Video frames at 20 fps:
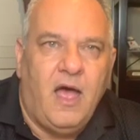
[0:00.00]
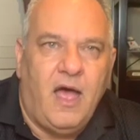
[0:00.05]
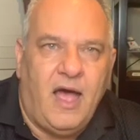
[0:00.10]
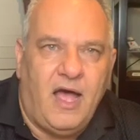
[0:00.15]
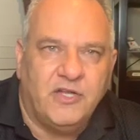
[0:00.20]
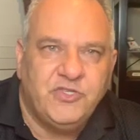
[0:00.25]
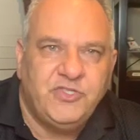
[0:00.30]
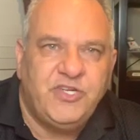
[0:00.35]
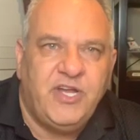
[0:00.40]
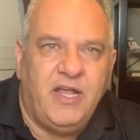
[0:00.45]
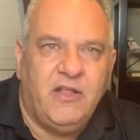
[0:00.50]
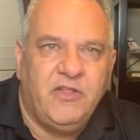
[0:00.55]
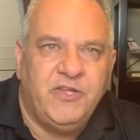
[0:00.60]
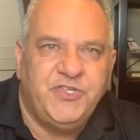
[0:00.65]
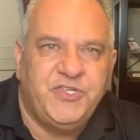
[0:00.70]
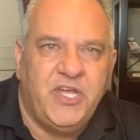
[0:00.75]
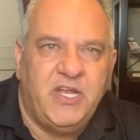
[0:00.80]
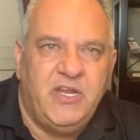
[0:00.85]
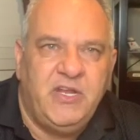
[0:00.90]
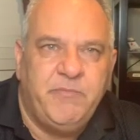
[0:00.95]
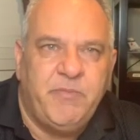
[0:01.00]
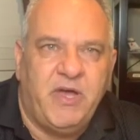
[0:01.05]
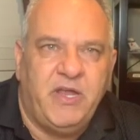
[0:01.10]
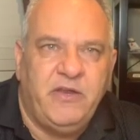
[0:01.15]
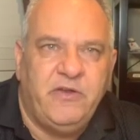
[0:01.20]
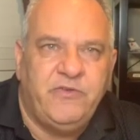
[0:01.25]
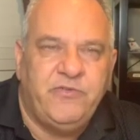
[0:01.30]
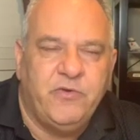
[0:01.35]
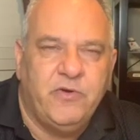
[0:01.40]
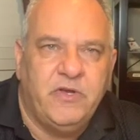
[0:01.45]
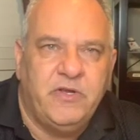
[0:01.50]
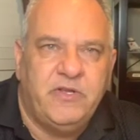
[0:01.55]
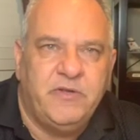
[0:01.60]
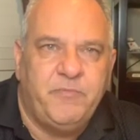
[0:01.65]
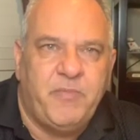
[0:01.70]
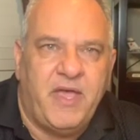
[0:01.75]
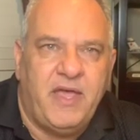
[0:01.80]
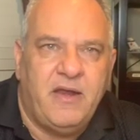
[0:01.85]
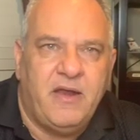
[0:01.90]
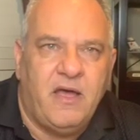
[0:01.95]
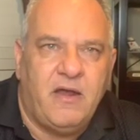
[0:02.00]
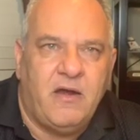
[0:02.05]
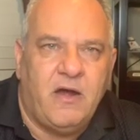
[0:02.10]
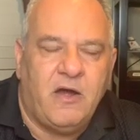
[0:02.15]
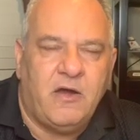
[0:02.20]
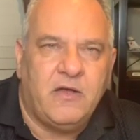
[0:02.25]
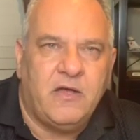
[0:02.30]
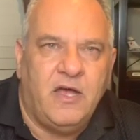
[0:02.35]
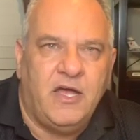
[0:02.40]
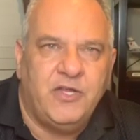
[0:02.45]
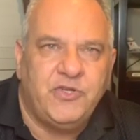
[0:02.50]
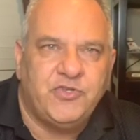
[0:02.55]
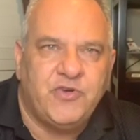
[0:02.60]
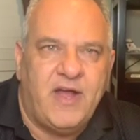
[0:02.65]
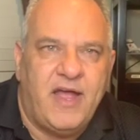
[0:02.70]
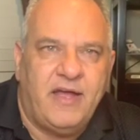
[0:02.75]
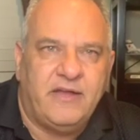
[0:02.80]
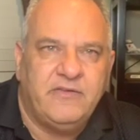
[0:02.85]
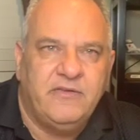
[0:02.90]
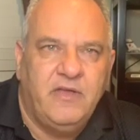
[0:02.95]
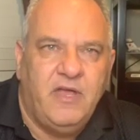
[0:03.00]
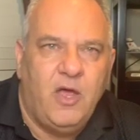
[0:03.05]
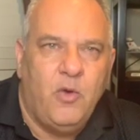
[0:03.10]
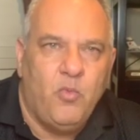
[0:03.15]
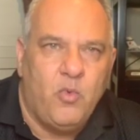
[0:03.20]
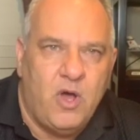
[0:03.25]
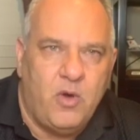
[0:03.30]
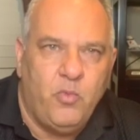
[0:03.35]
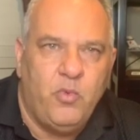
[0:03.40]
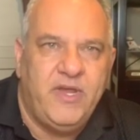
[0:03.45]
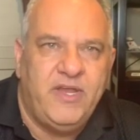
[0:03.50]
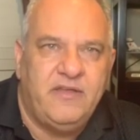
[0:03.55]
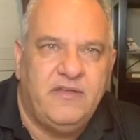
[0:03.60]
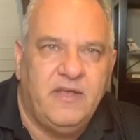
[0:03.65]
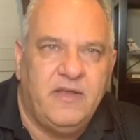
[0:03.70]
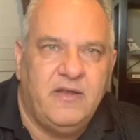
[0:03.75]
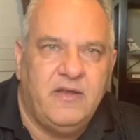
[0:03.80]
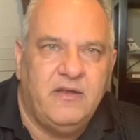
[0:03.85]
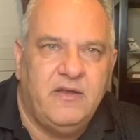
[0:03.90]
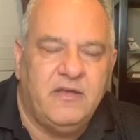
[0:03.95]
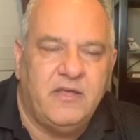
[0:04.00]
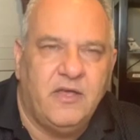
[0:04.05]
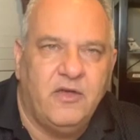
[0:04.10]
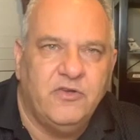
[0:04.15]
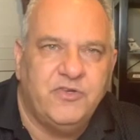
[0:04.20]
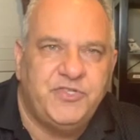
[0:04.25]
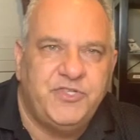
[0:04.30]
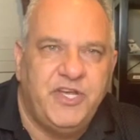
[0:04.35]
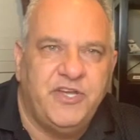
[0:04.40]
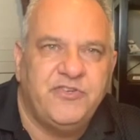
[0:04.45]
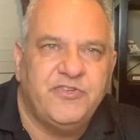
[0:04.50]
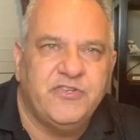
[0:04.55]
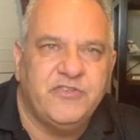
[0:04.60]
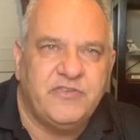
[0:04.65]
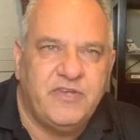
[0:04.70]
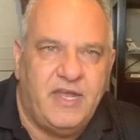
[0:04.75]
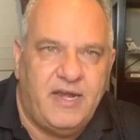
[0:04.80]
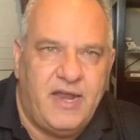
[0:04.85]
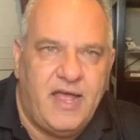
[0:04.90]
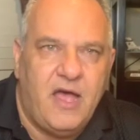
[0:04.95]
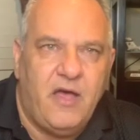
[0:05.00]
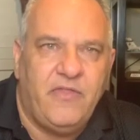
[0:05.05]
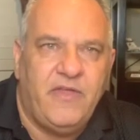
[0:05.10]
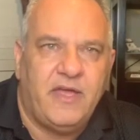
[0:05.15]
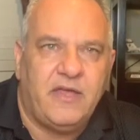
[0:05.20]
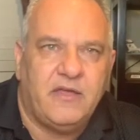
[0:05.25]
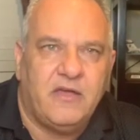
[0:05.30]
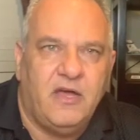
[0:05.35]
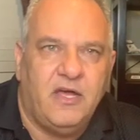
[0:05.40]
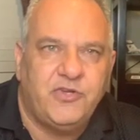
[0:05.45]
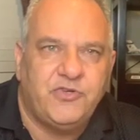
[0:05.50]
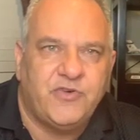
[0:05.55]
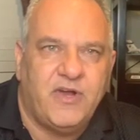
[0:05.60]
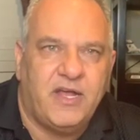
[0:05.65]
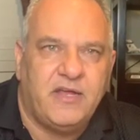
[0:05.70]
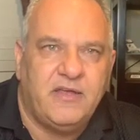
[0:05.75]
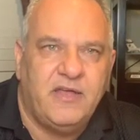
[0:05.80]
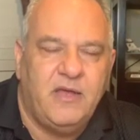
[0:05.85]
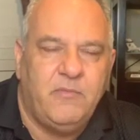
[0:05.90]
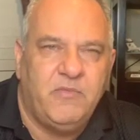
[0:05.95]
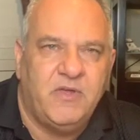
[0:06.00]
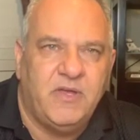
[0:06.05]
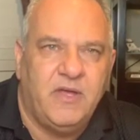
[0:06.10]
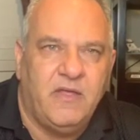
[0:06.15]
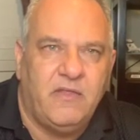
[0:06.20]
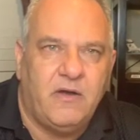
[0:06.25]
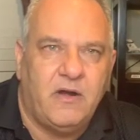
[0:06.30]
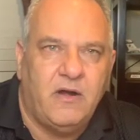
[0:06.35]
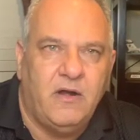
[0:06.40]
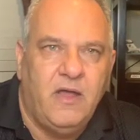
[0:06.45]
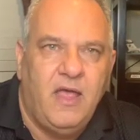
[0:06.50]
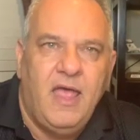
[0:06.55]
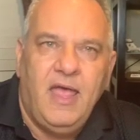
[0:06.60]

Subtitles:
I'll challenge anybody to a debate on our contract and what we did in negotiations and how that contract came together.